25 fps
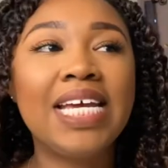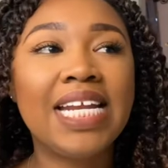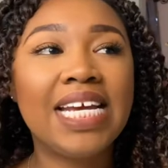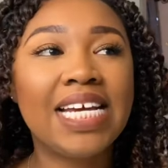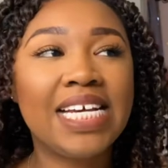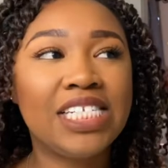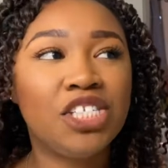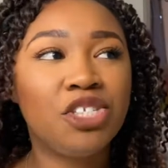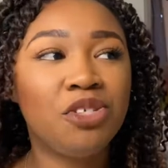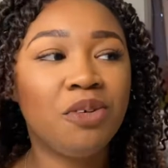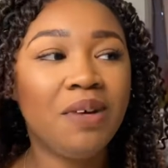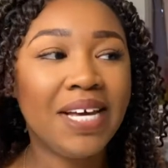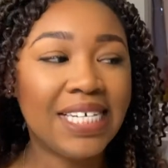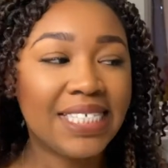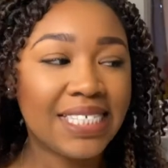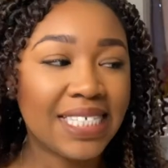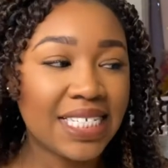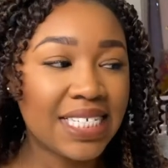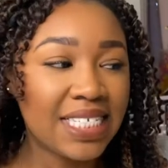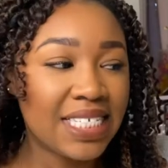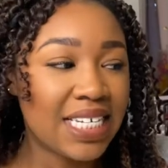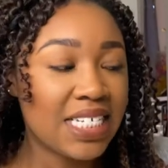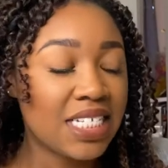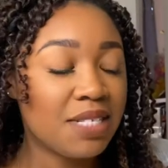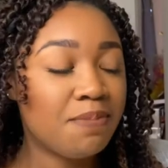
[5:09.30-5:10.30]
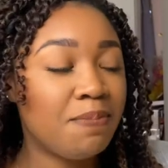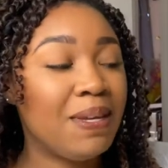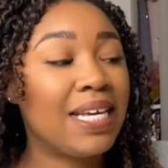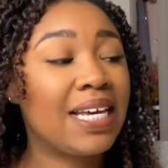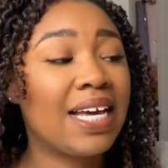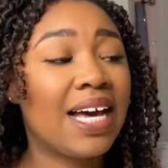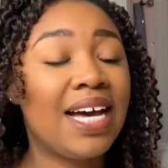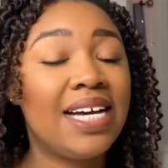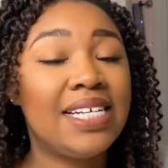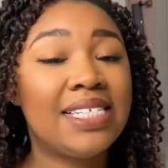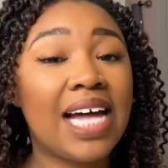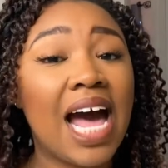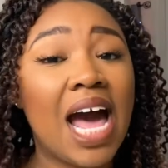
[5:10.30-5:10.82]
it into existence
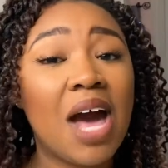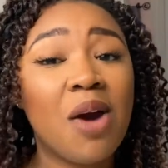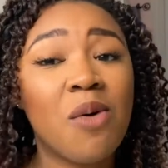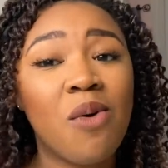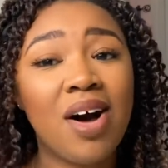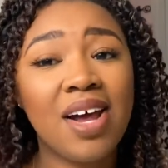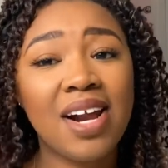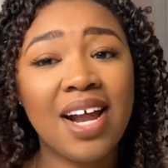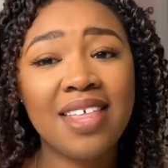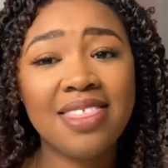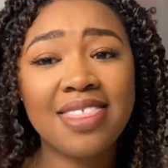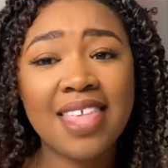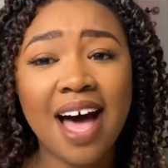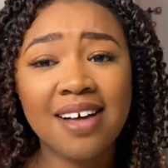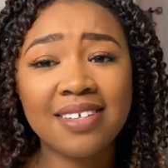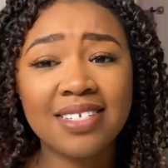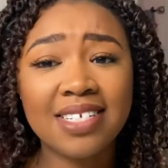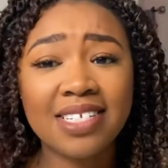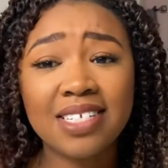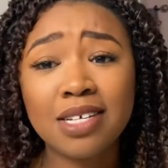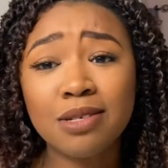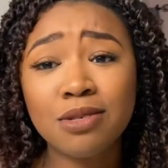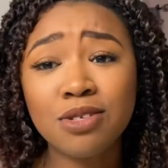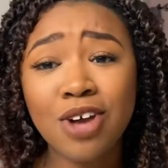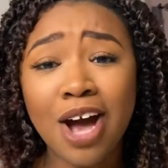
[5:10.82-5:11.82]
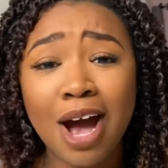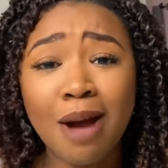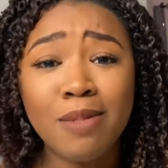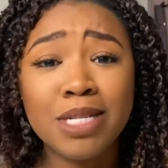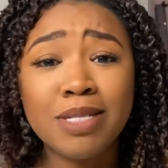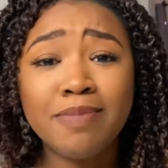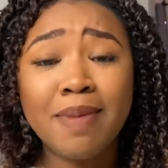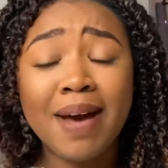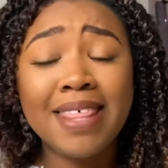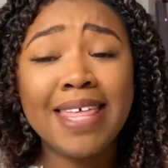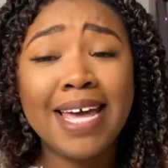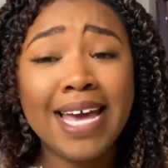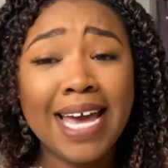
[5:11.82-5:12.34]
because I want a thousand subscribers
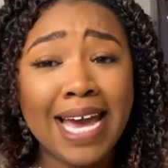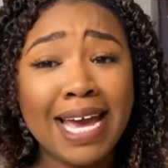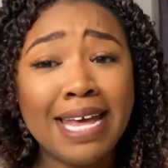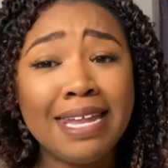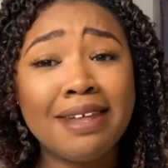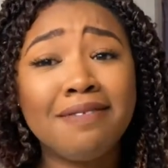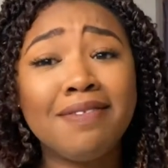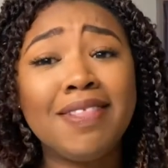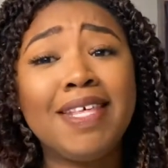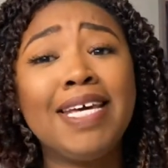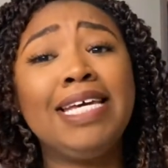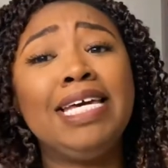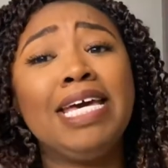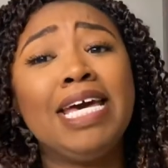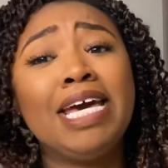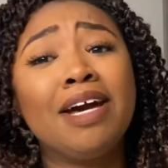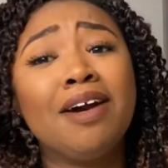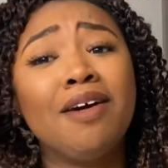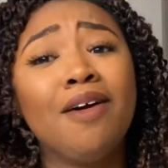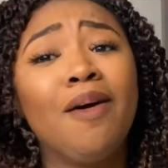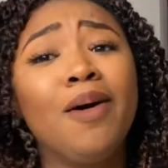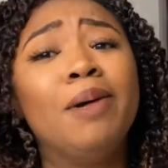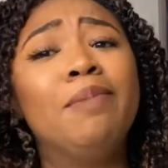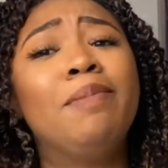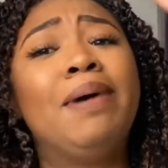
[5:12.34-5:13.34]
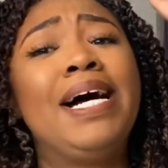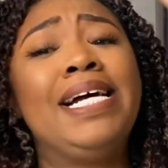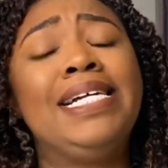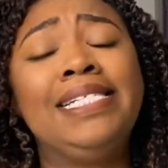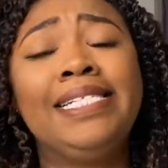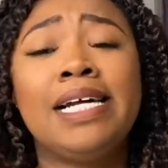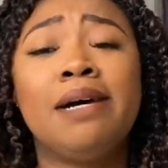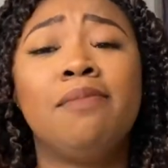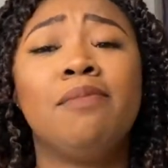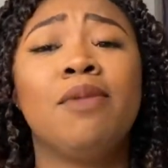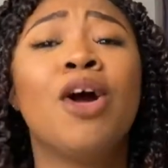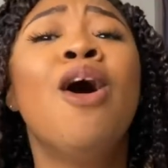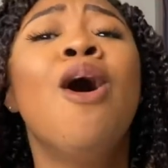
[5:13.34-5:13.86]
by the end of the year or by
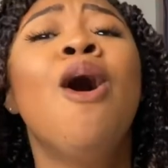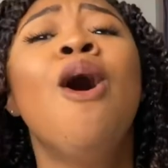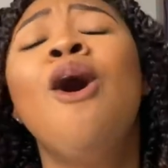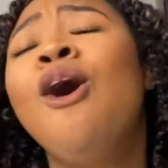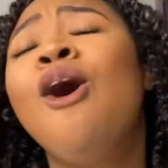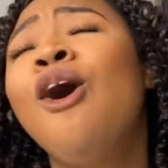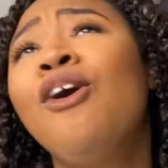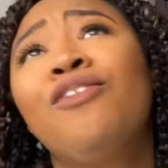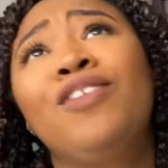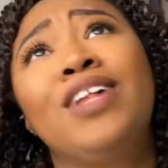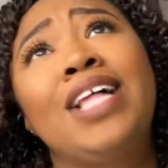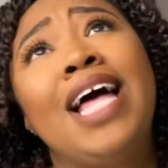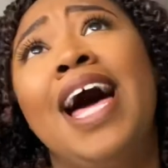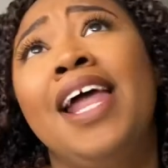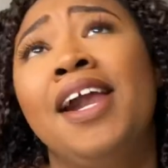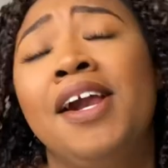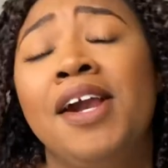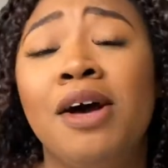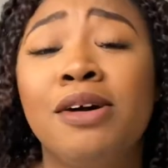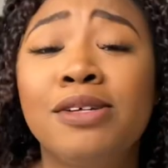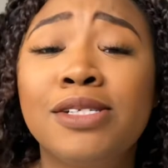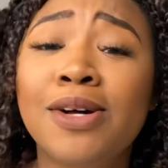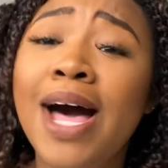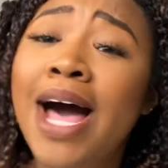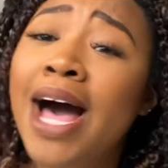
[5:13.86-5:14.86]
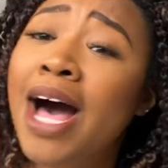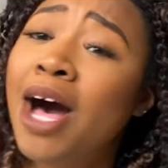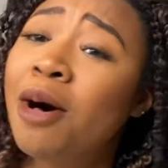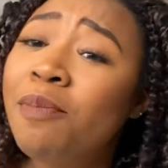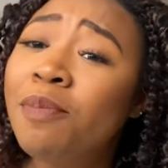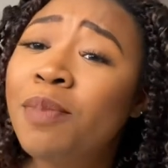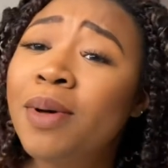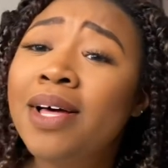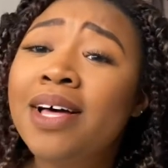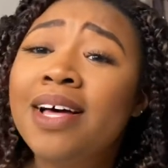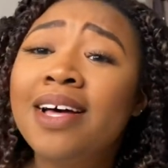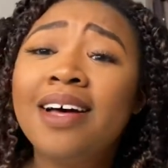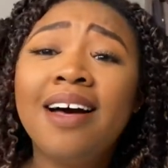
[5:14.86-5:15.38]
summer. Hopefully, I don't know. So
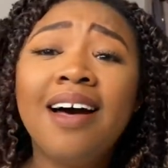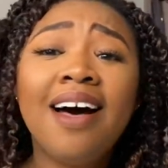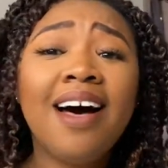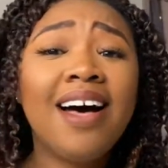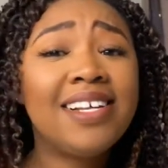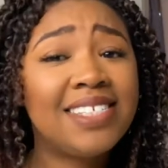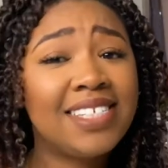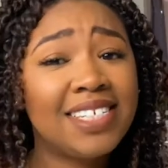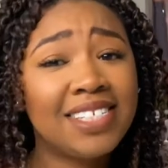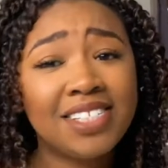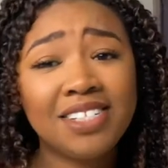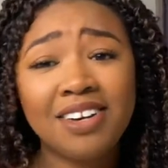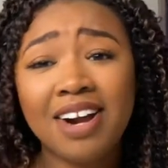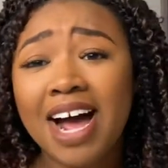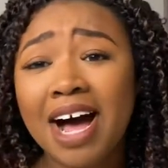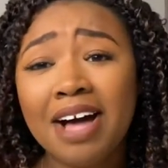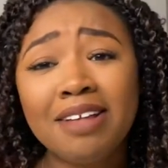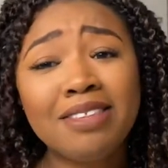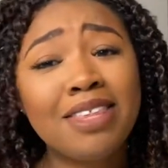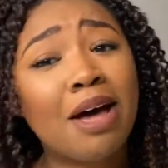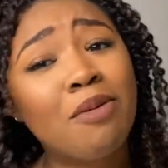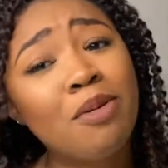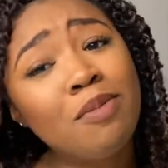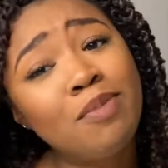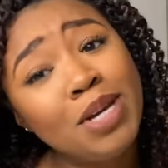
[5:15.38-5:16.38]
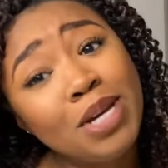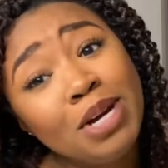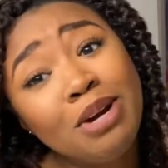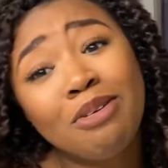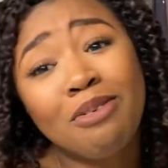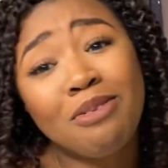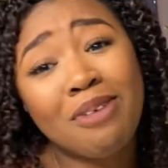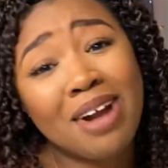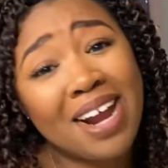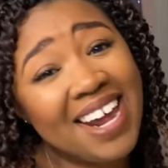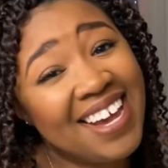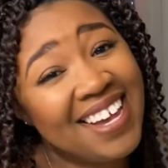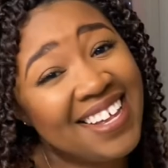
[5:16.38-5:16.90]
help a sister out, that would be
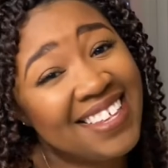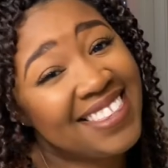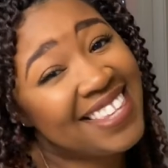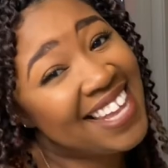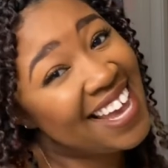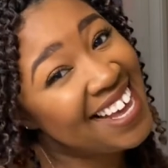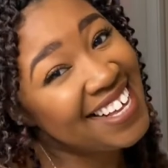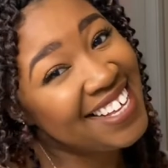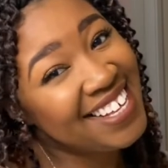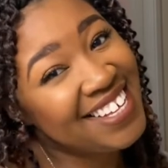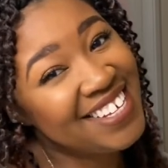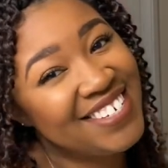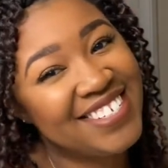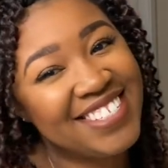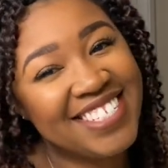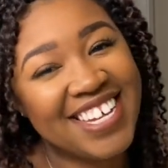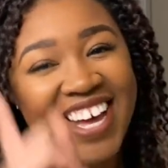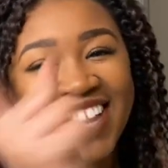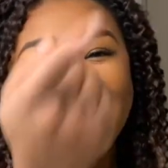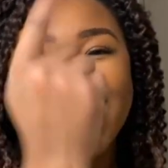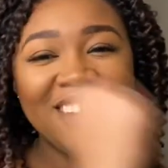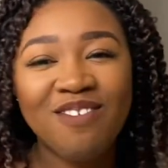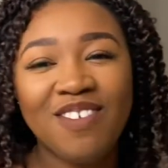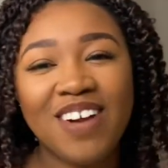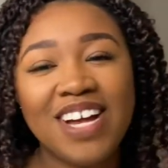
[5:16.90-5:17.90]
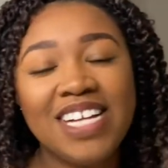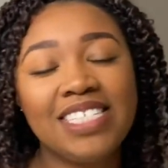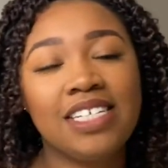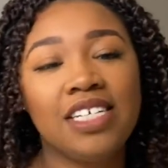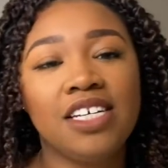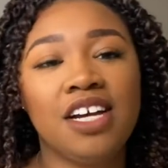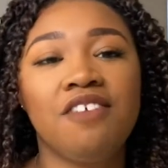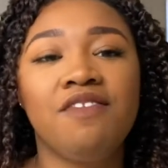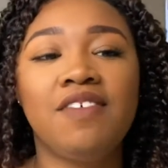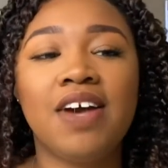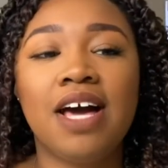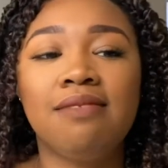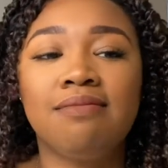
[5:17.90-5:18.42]
great. Thank you. Tell your friends, tell
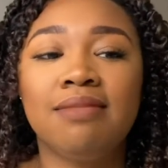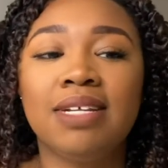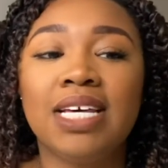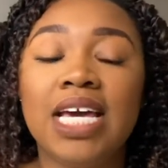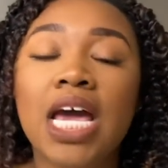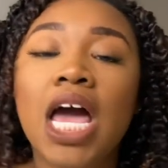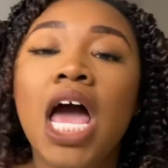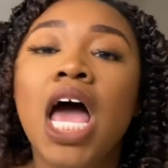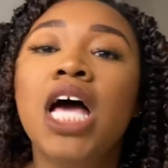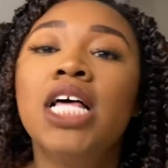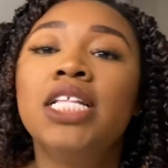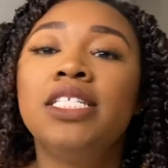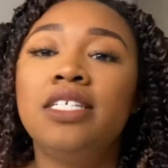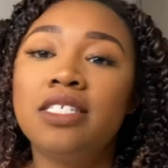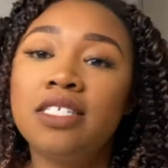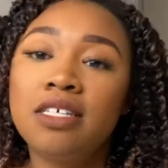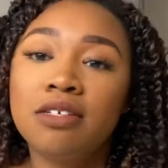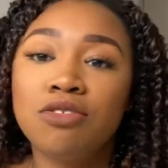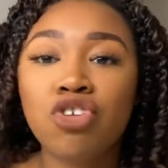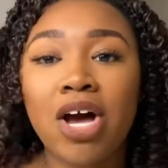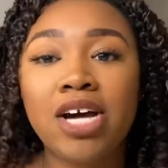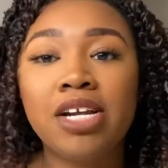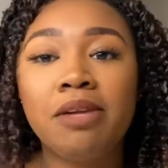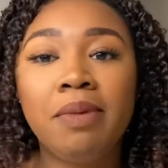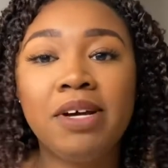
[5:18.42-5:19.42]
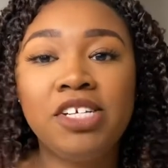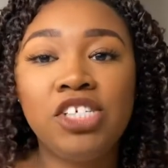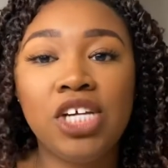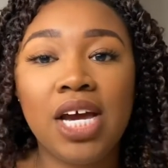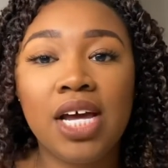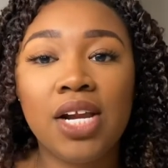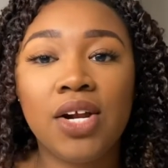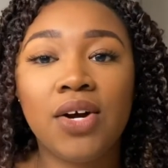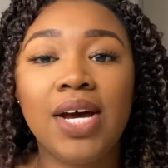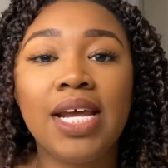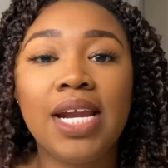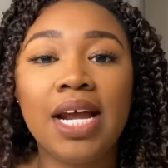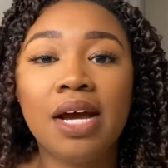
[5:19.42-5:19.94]
your family to subscribe to my
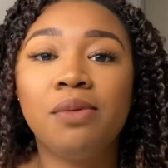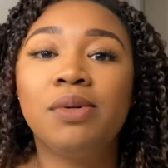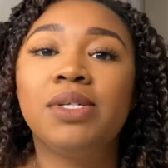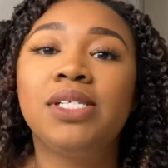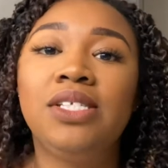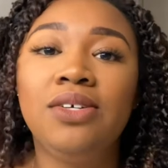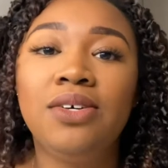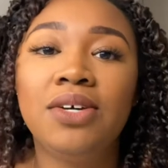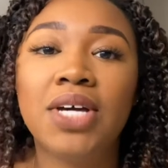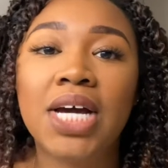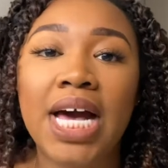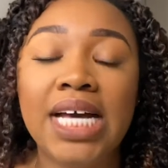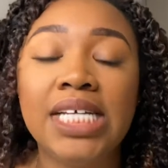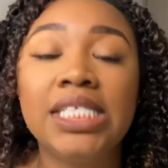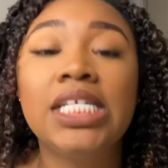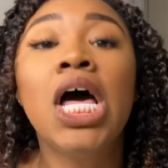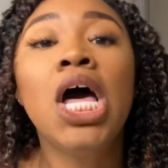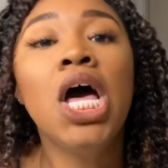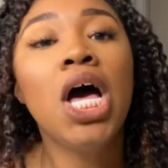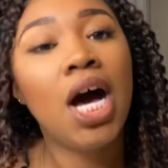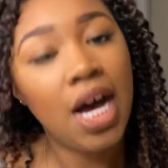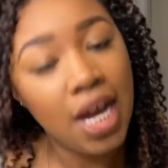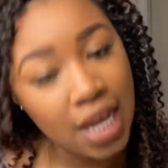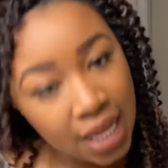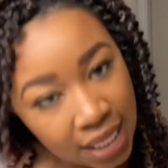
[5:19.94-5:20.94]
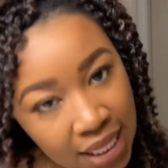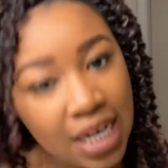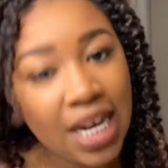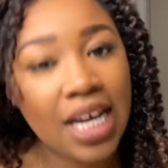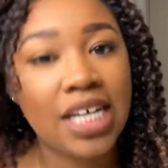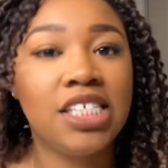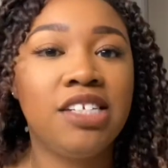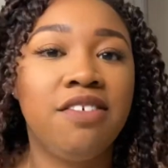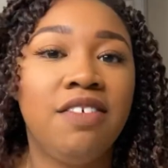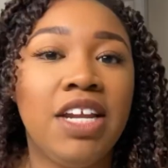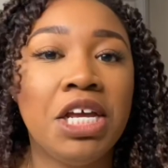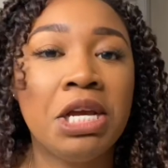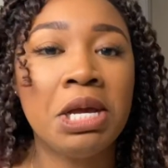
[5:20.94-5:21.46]
channel, and I will see you guys in the
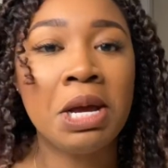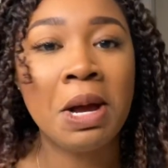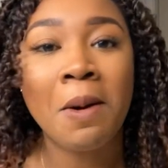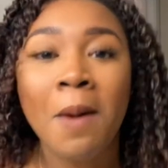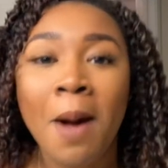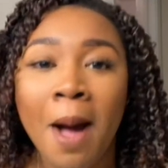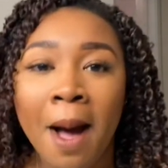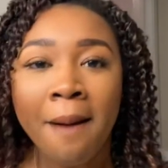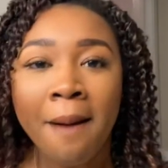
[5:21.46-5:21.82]
next video.